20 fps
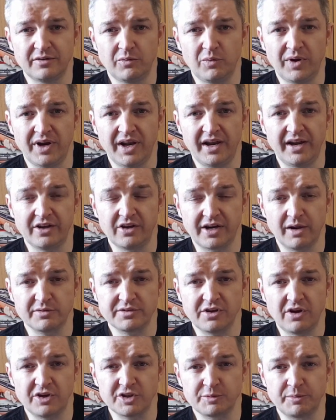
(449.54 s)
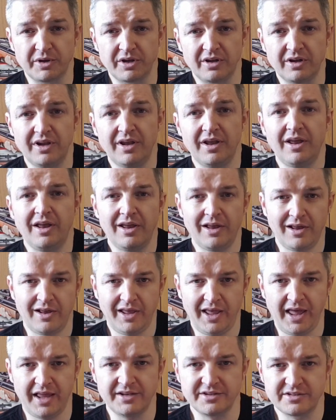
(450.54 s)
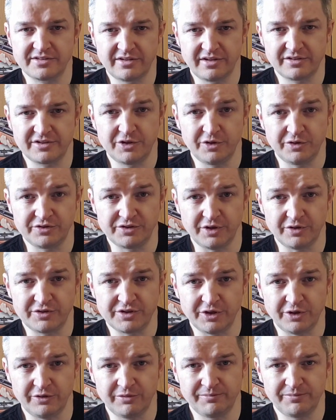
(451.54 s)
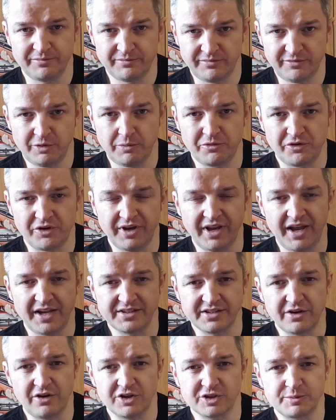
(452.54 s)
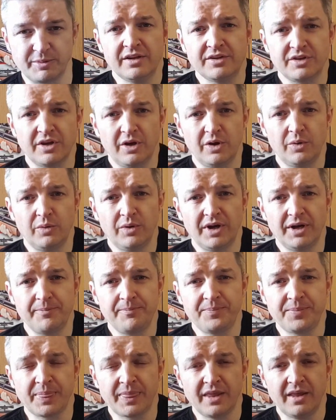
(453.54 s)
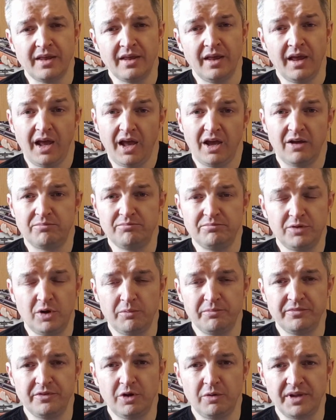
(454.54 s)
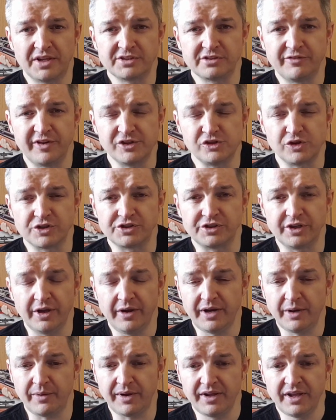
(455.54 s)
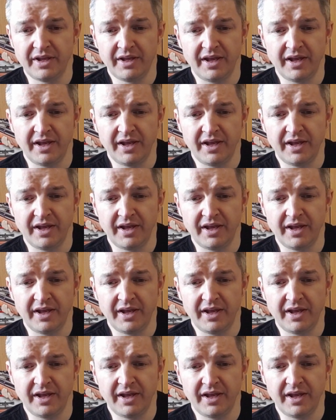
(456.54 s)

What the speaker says: when I got out of hospital. Hence the 222 number of days in hospital. So hope that's of interest to you anyway.